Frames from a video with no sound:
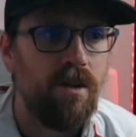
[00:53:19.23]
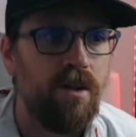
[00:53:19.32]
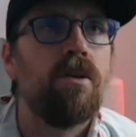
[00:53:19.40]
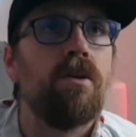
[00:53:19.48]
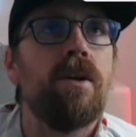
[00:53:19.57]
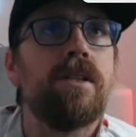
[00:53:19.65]

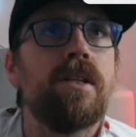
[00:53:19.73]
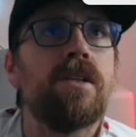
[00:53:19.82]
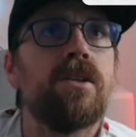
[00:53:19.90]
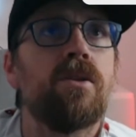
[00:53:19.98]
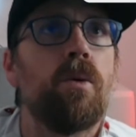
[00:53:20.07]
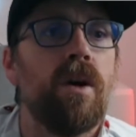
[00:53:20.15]
Who is
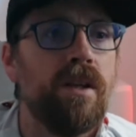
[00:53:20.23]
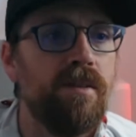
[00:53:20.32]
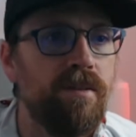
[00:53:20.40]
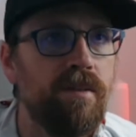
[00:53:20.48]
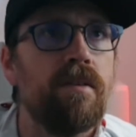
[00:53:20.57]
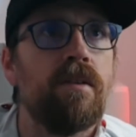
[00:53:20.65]
this?
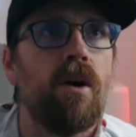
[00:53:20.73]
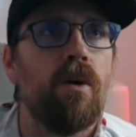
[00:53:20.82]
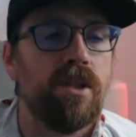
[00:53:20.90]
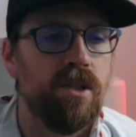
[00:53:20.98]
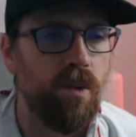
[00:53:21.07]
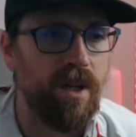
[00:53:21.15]
20? Oh,
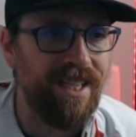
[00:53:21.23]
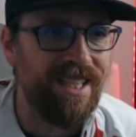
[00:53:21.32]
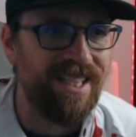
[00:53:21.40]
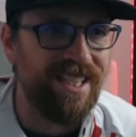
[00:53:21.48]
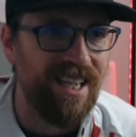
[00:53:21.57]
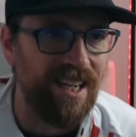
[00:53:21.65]
it's
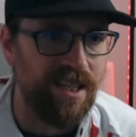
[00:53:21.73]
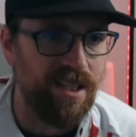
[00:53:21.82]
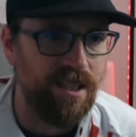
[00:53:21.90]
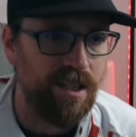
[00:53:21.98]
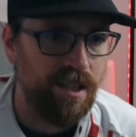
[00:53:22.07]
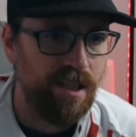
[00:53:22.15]

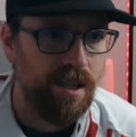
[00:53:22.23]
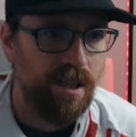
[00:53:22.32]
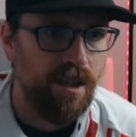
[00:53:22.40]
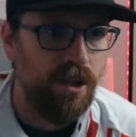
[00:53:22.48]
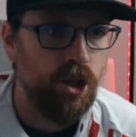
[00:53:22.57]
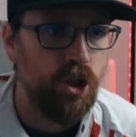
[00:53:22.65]
26.
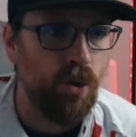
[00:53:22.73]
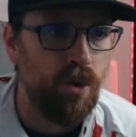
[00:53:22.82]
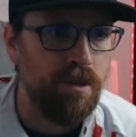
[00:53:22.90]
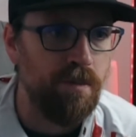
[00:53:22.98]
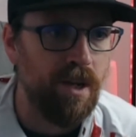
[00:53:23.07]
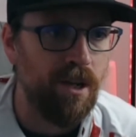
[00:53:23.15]
The
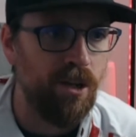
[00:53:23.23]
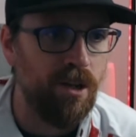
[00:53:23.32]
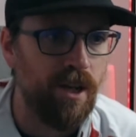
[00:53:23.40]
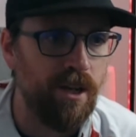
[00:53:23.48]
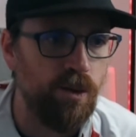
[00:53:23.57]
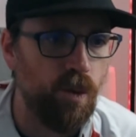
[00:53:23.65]
shorts made it look
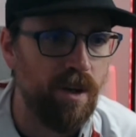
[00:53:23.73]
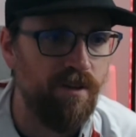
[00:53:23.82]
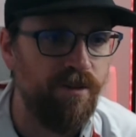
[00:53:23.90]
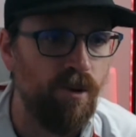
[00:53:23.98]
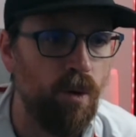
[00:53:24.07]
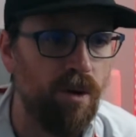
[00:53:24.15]
like
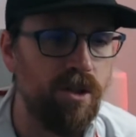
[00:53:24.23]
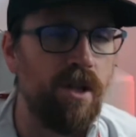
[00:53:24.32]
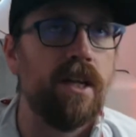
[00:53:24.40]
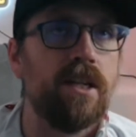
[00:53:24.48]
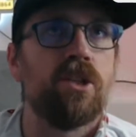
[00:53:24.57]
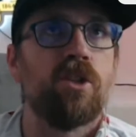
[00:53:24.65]
24, so
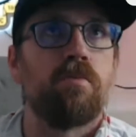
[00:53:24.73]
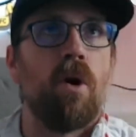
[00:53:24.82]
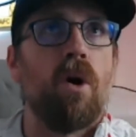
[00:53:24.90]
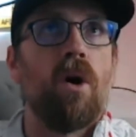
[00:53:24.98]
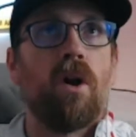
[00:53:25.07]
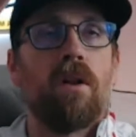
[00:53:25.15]
that's
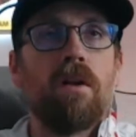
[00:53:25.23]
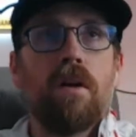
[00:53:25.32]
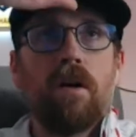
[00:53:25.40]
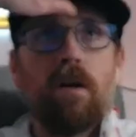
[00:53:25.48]
small.